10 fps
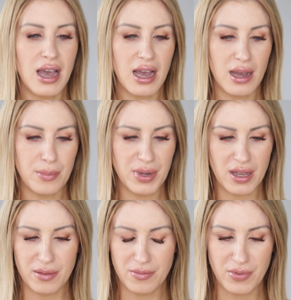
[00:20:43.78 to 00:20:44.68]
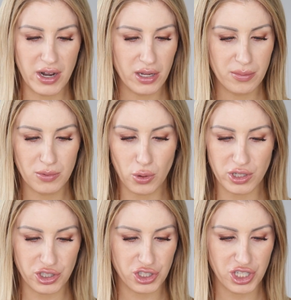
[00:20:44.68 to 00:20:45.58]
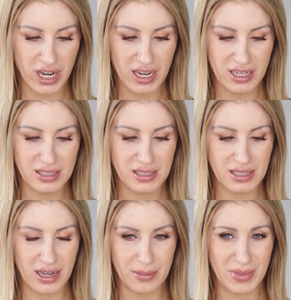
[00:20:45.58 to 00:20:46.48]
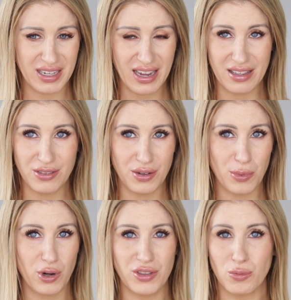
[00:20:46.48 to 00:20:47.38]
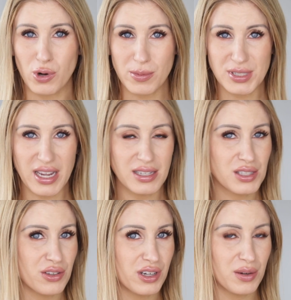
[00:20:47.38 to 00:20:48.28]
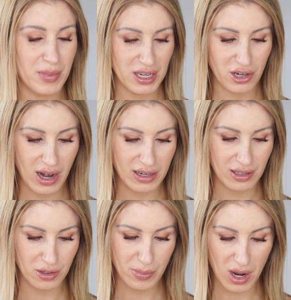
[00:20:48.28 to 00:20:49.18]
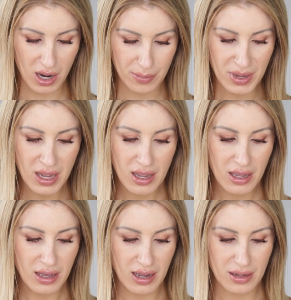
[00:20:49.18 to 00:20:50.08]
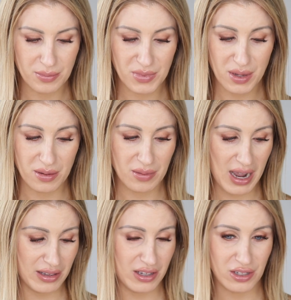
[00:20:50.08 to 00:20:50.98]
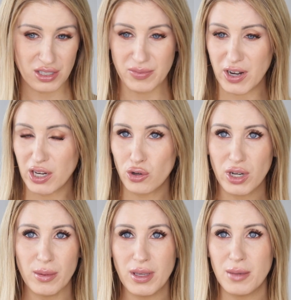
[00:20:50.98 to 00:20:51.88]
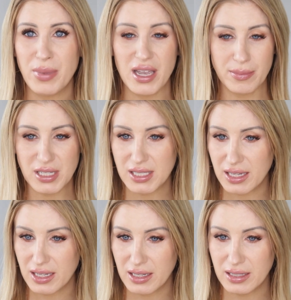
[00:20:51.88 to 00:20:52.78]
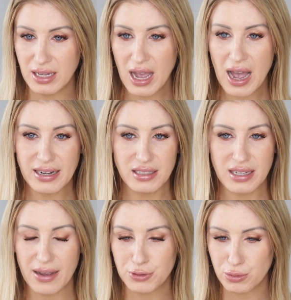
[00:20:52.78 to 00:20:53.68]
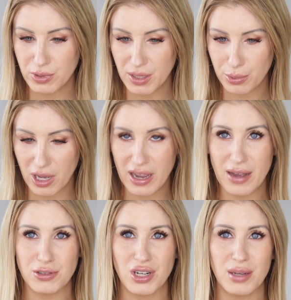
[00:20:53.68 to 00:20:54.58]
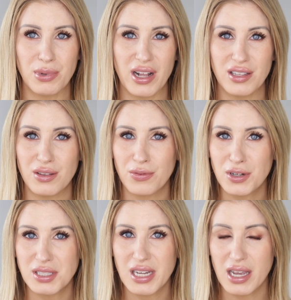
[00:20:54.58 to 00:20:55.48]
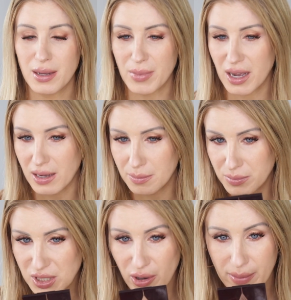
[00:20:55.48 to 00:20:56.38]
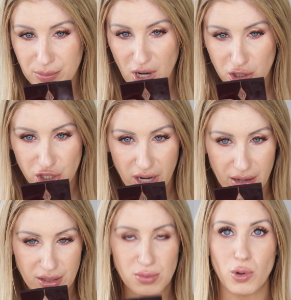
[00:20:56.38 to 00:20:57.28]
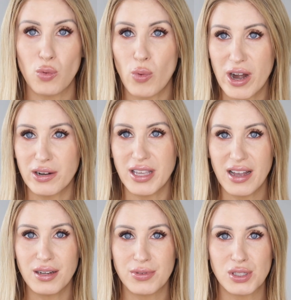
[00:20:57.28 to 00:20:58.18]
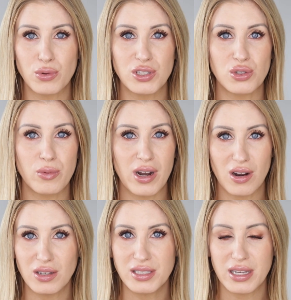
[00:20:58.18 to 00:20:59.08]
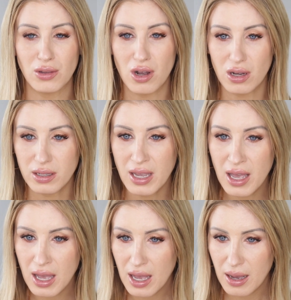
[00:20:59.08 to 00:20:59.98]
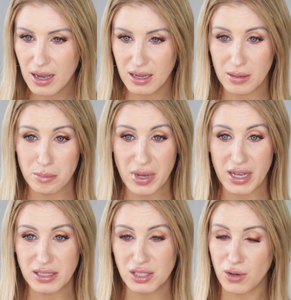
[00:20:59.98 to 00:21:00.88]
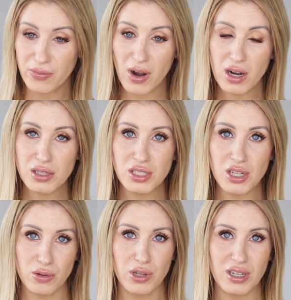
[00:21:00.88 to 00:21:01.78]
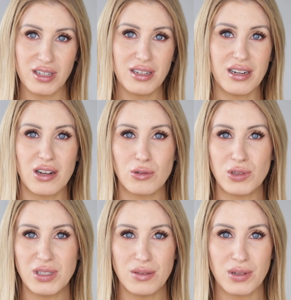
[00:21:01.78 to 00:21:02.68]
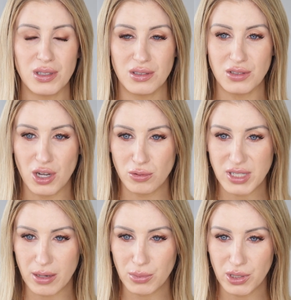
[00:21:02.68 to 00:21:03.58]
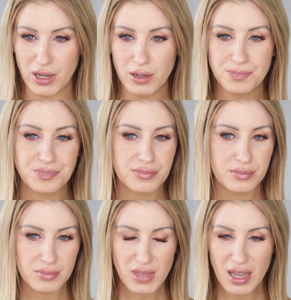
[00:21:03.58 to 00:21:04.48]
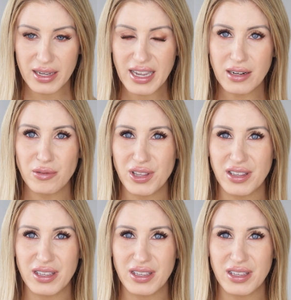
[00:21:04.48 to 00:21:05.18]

But very gorgeous shades. Again, they're more on the warmer side, so they're going to make your eye color pop. The eyeliner is very creamy, pigmented. I didn't have to reapply after I applied it the first time, so I'm not sure how this will wear yet, if it's going to wear all day long. But so far, so good, and I will leave a little note down below. Again, I really